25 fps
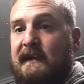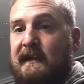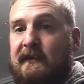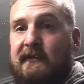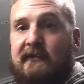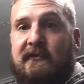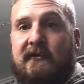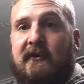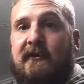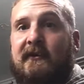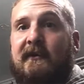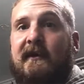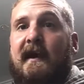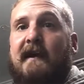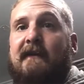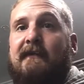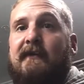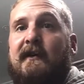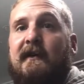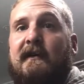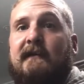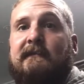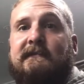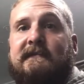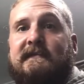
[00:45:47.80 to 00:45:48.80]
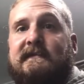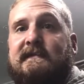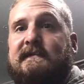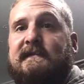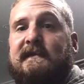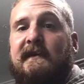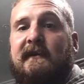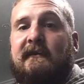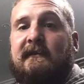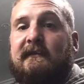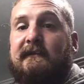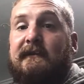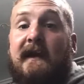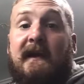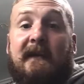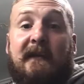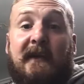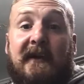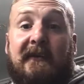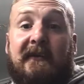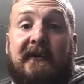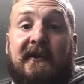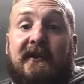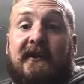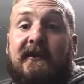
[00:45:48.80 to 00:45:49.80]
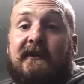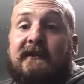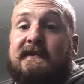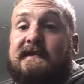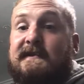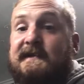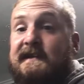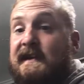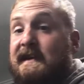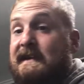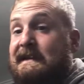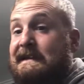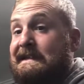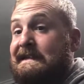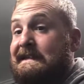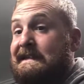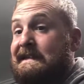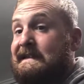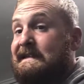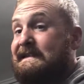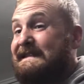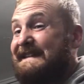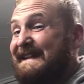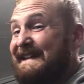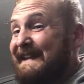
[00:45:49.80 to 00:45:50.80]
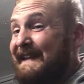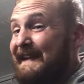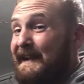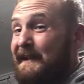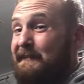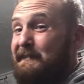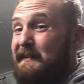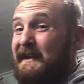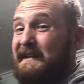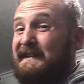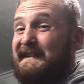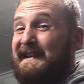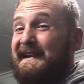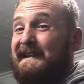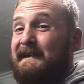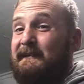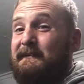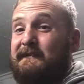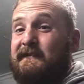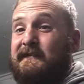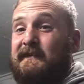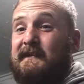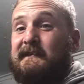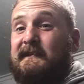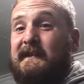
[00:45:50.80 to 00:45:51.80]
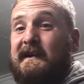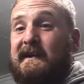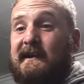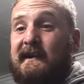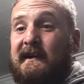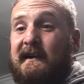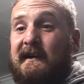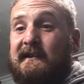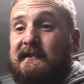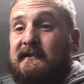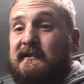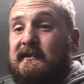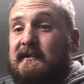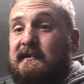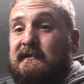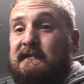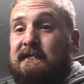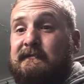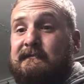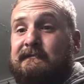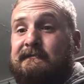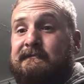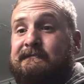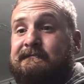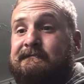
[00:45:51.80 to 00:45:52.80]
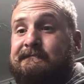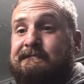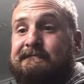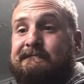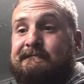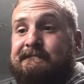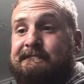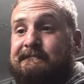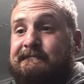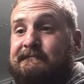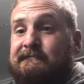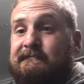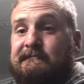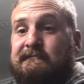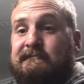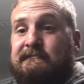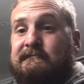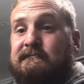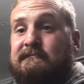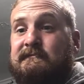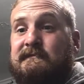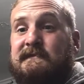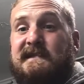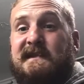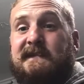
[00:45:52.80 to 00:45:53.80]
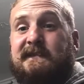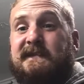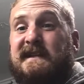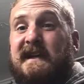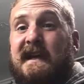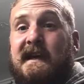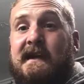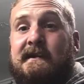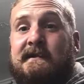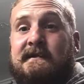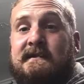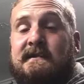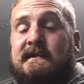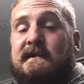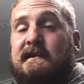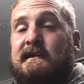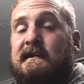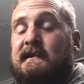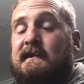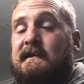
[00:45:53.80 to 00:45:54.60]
chronograph helps. So, if anybody reloads, I think I picked that up for about 100 and some change.